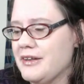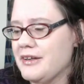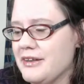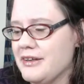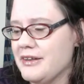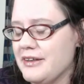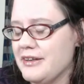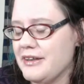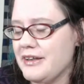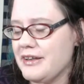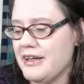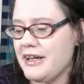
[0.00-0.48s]

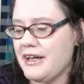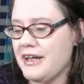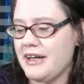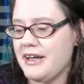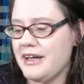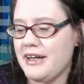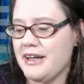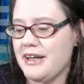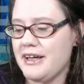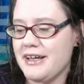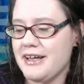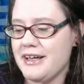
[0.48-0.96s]

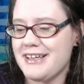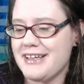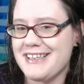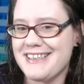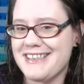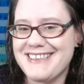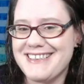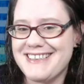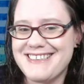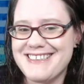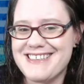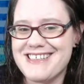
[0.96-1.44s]
yeah,
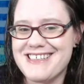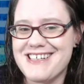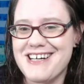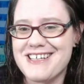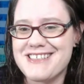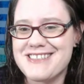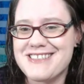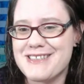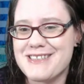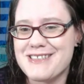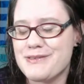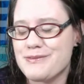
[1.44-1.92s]

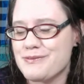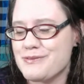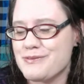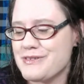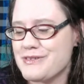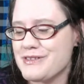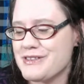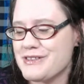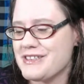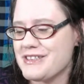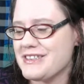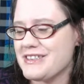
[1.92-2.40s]

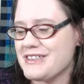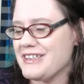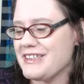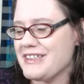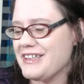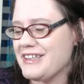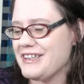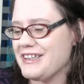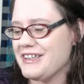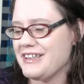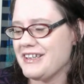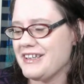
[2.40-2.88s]
awesome.
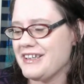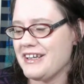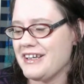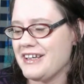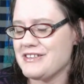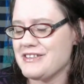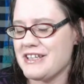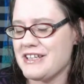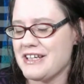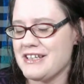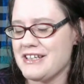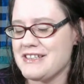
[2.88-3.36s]
Yeah,
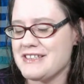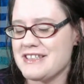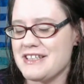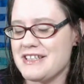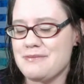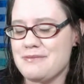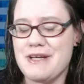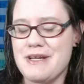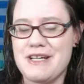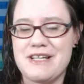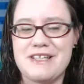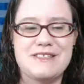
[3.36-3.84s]
Jenny's going
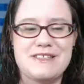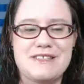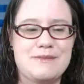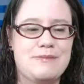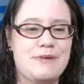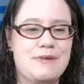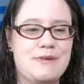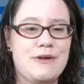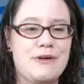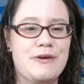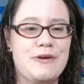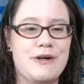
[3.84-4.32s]
to make us a
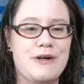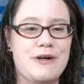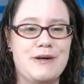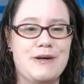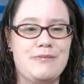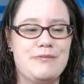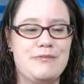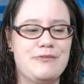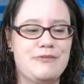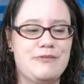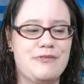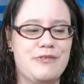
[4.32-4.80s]

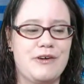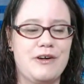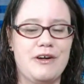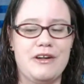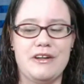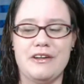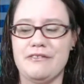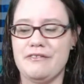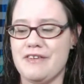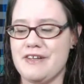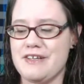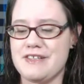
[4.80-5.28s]
program for
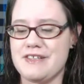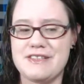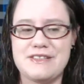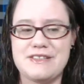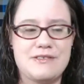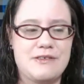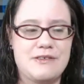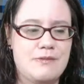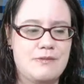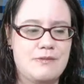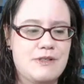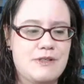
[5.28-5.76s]
all of this,
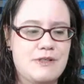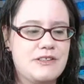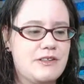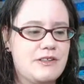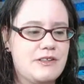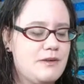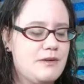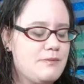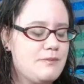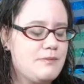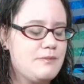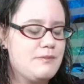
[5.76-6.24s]
so I'm just
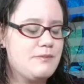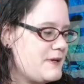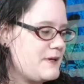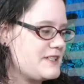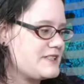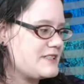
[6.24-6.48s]
clearing my space